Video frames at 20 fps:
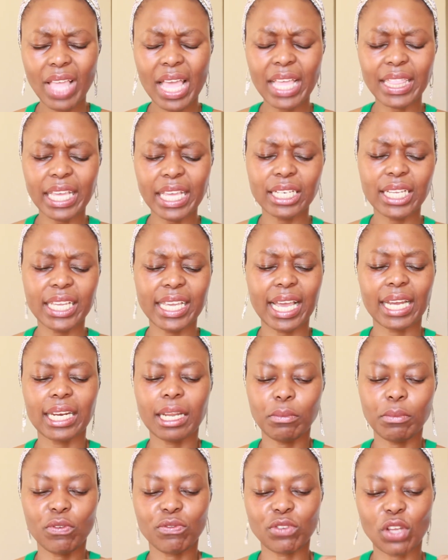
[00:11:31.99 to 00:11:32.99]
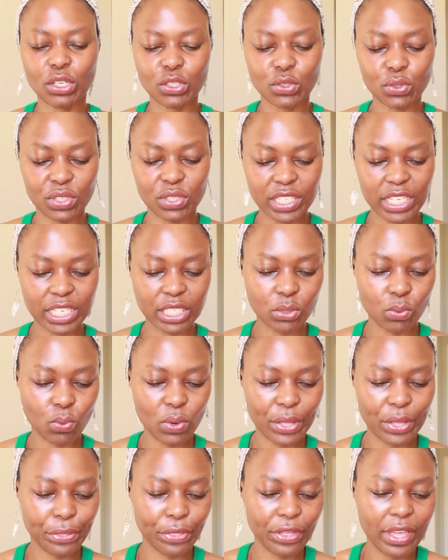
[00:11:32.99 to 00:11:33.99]
And then Iyanla moved on to sit
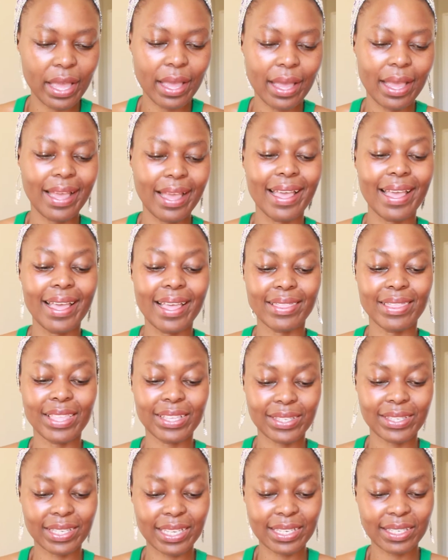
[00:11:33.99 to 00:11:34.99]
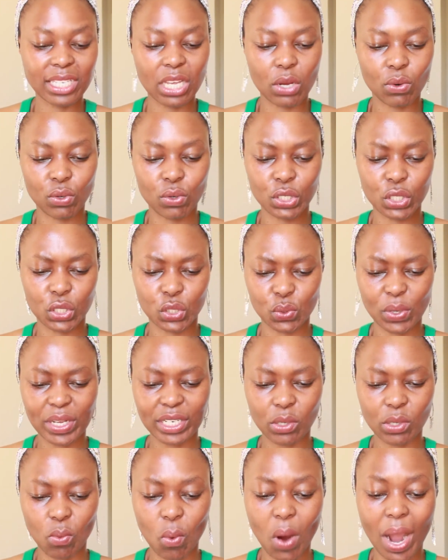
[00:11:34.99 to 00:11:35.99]
with the sister who's
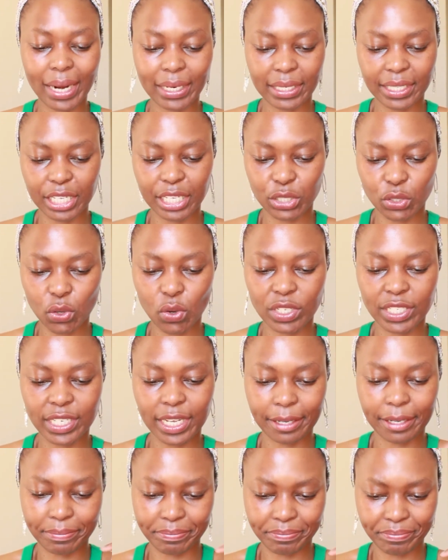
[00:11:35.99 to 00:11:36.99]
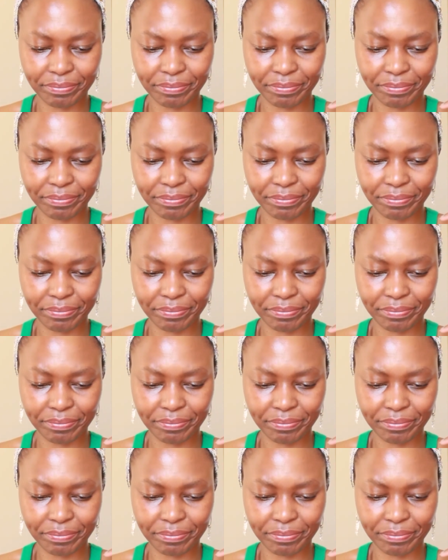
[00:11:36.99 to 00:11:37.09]
21, the daughter.